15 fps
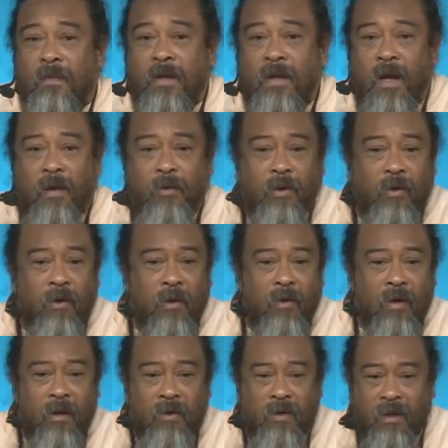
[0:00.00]
I would go
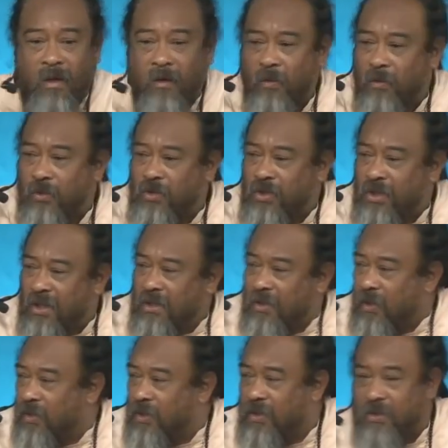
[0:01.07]
around and I would change
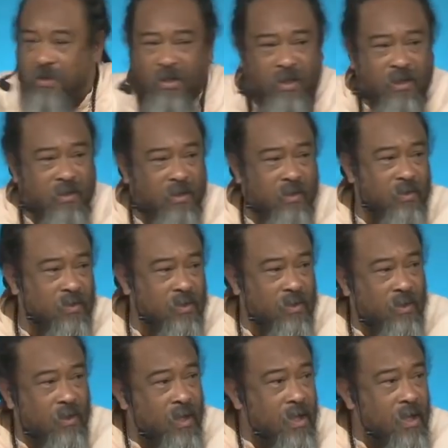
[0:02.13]
all these things,
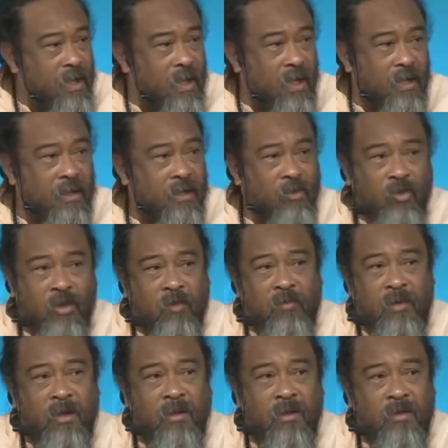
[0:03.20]
and
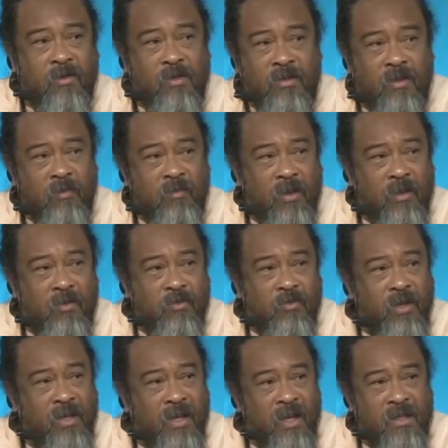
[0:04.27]
just give me
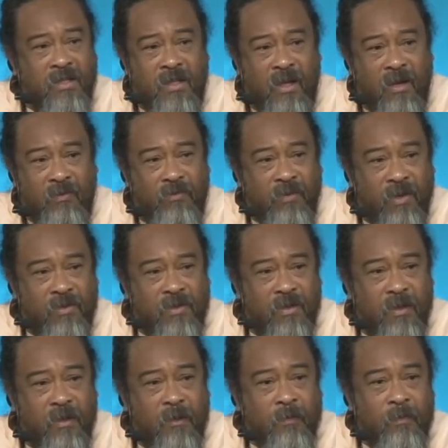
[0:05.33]
3 days and I'll fix
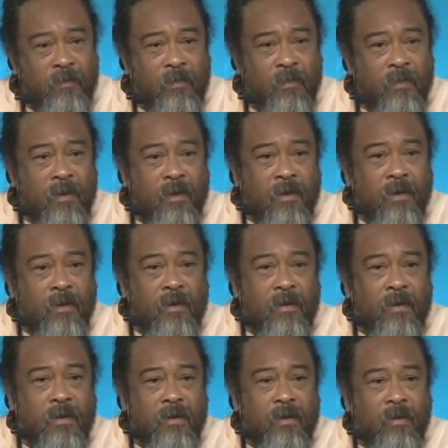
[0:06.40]

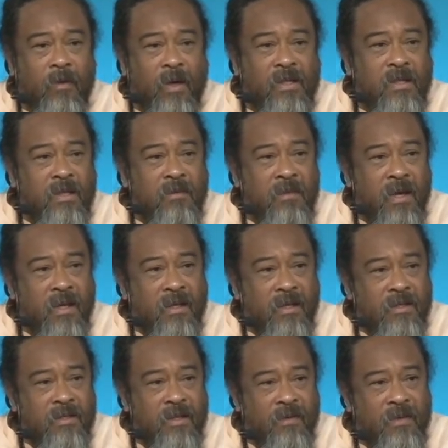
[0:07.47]
what he made
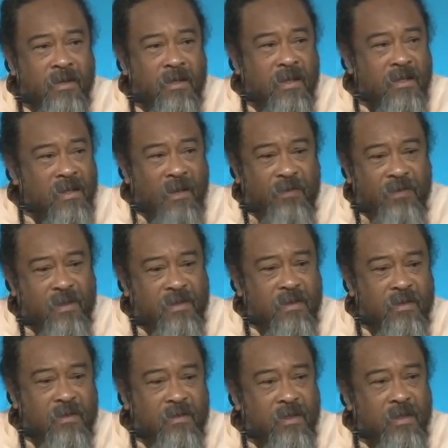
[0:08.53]
in 7 days. I'll fix
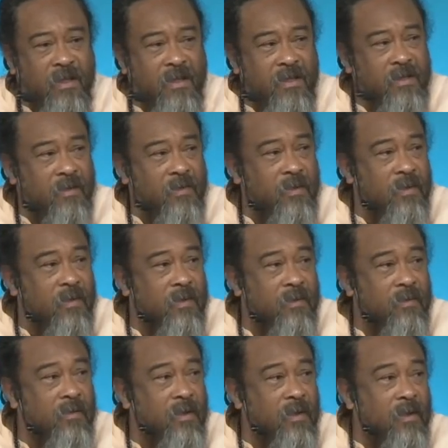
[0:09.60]
in 3 days.
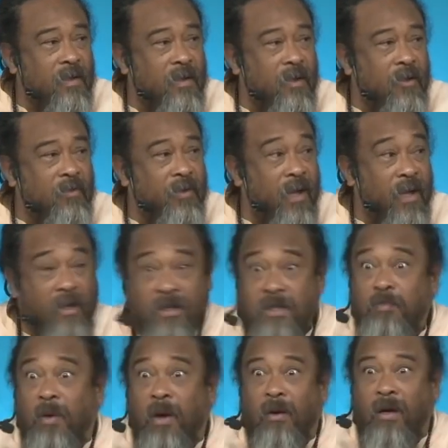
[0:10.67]
If I had
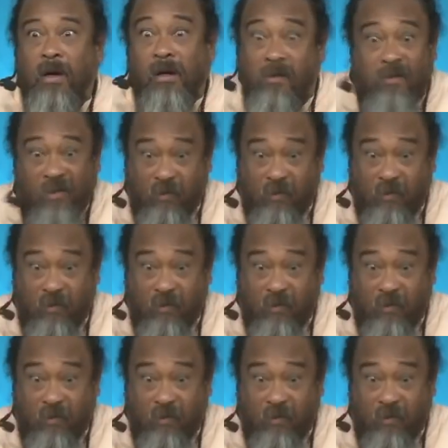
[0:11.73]
his power.